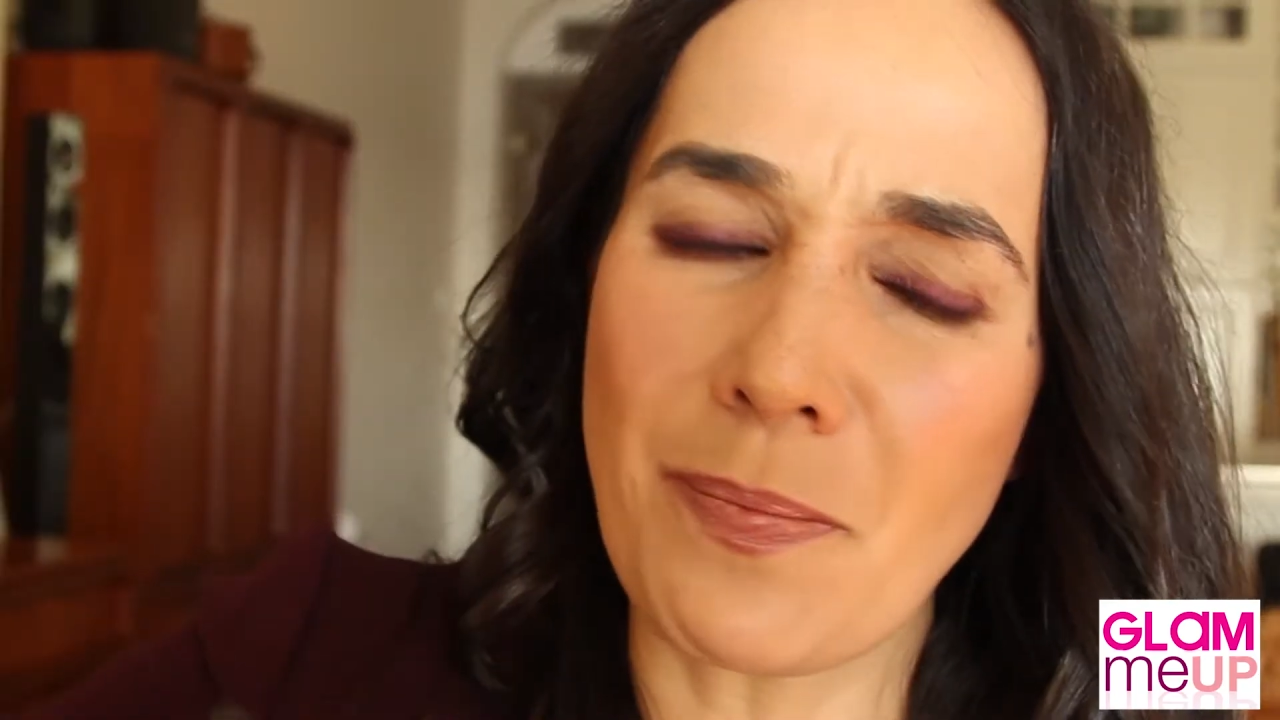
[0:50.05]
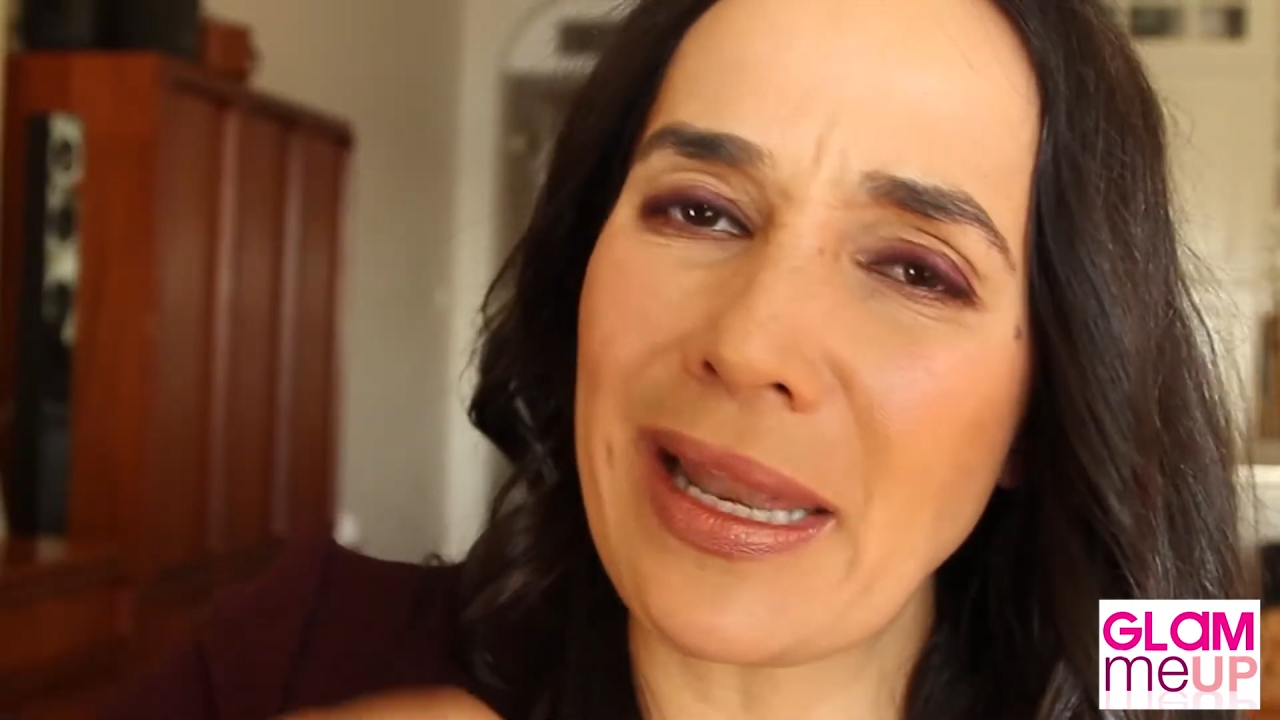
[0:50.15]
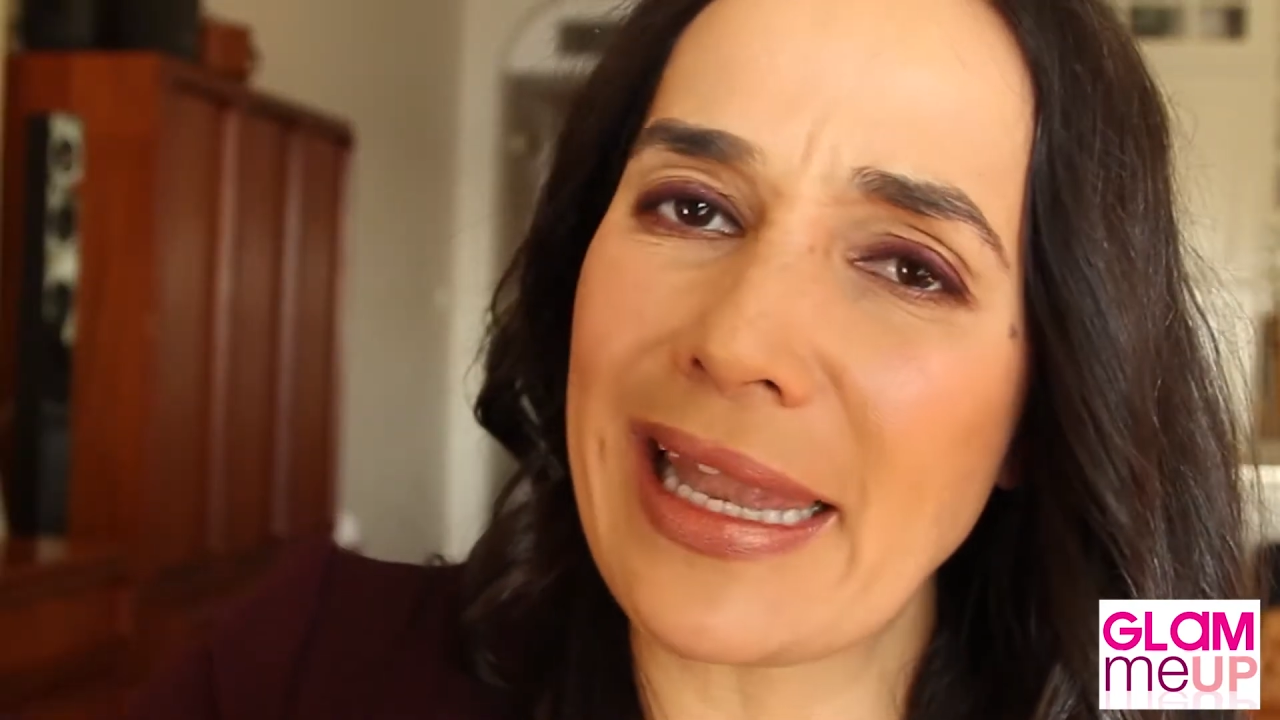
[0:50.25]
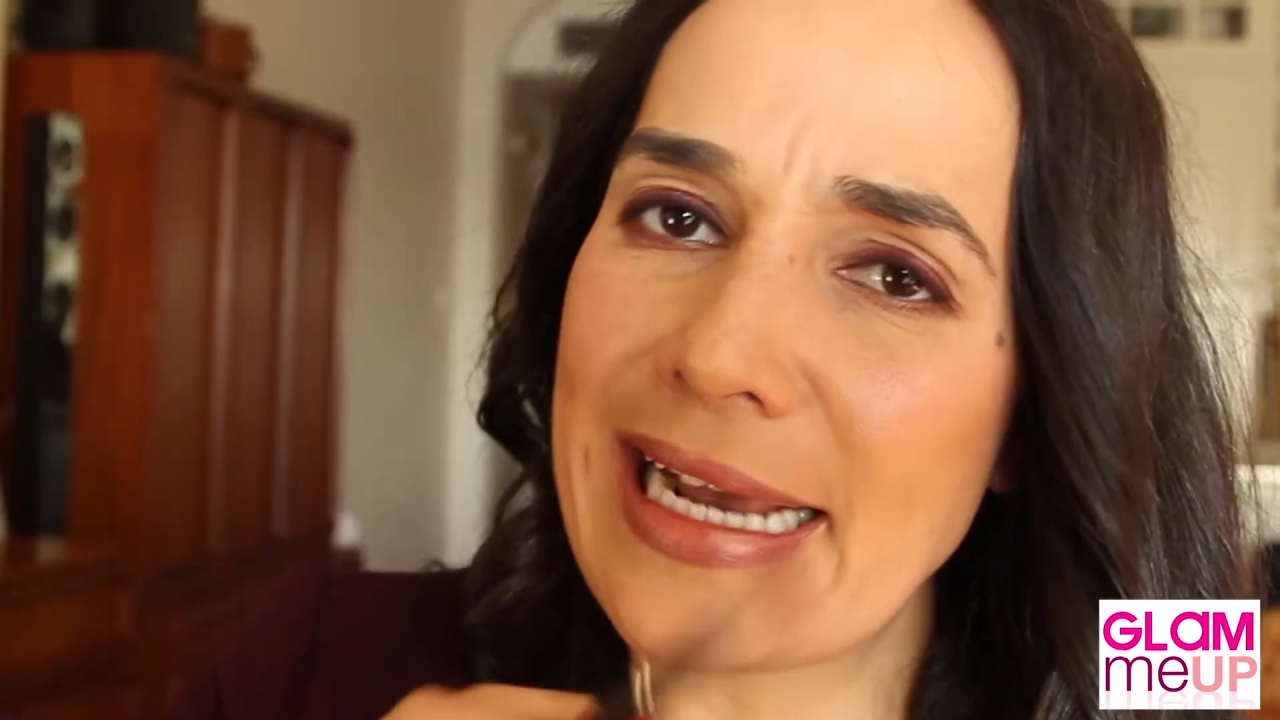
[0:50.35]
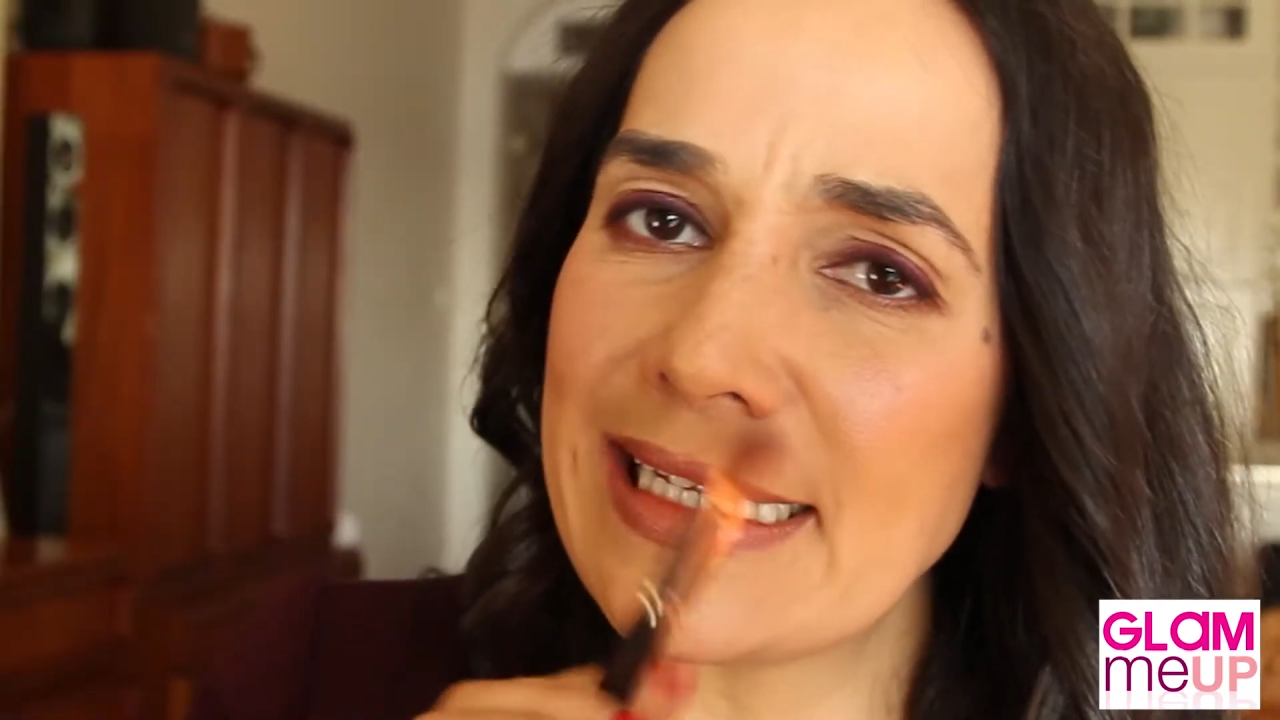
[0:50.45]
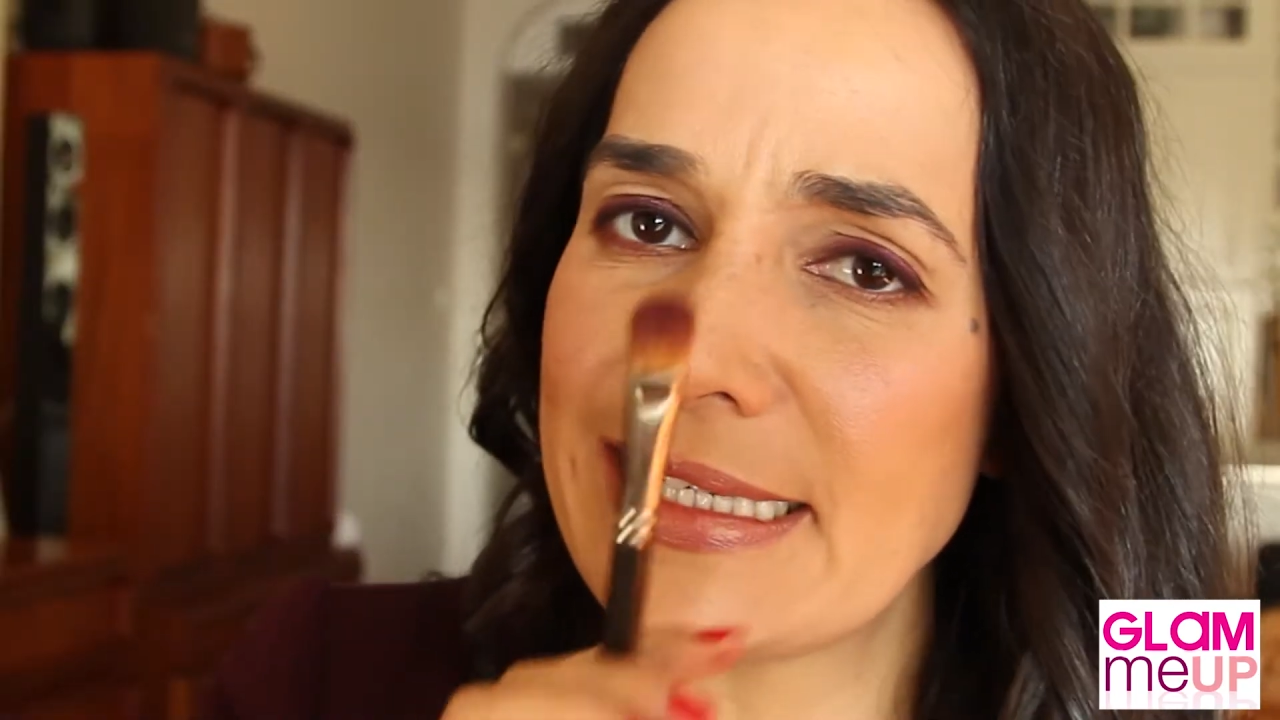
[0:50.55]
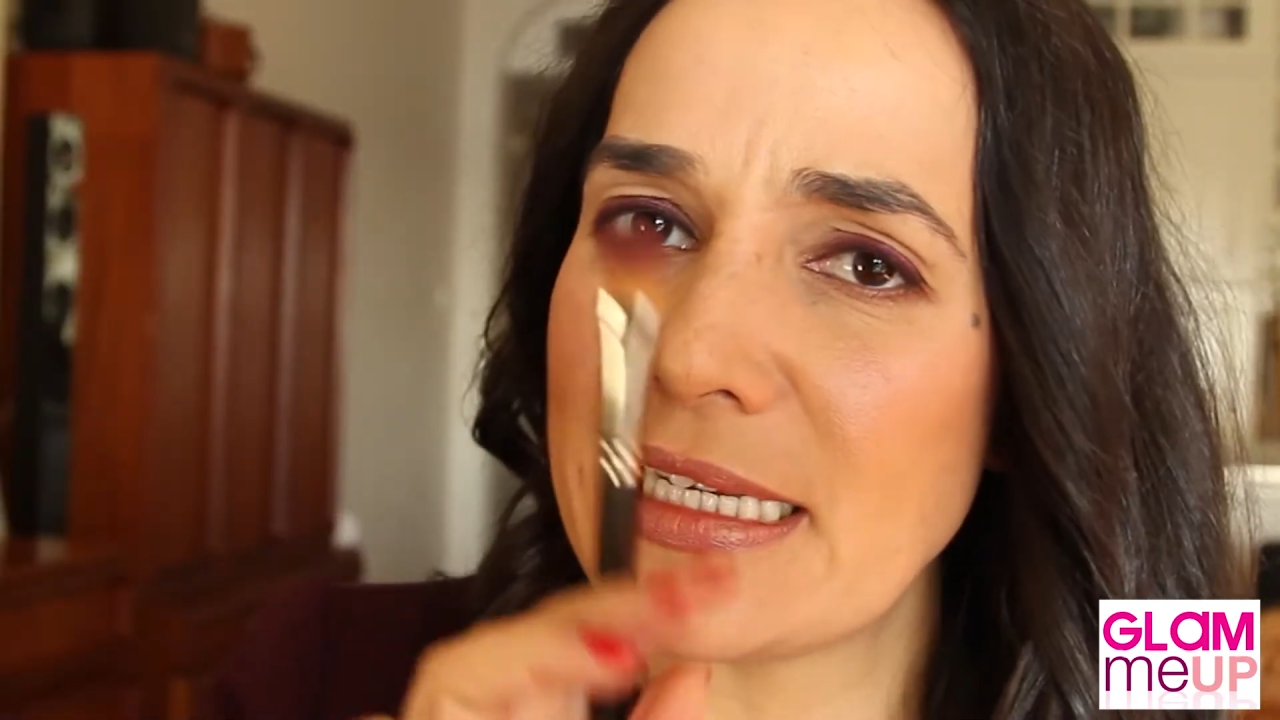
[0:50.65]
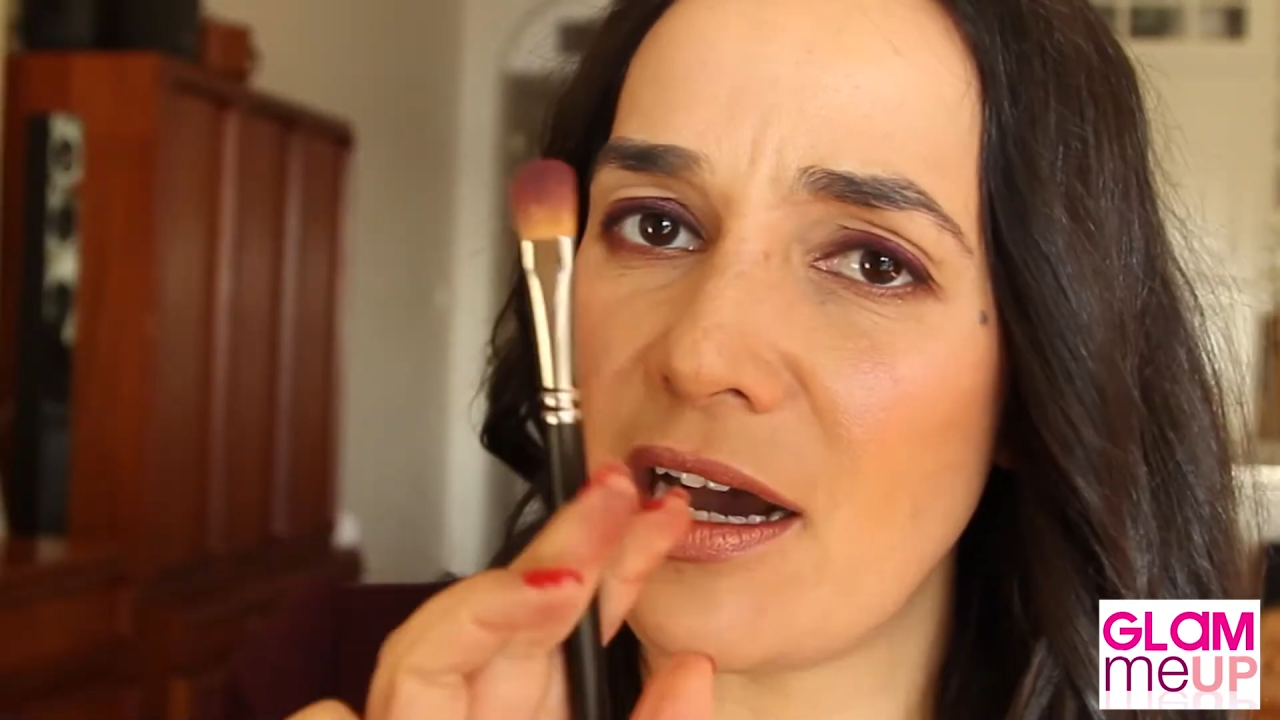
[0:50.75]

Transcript: placing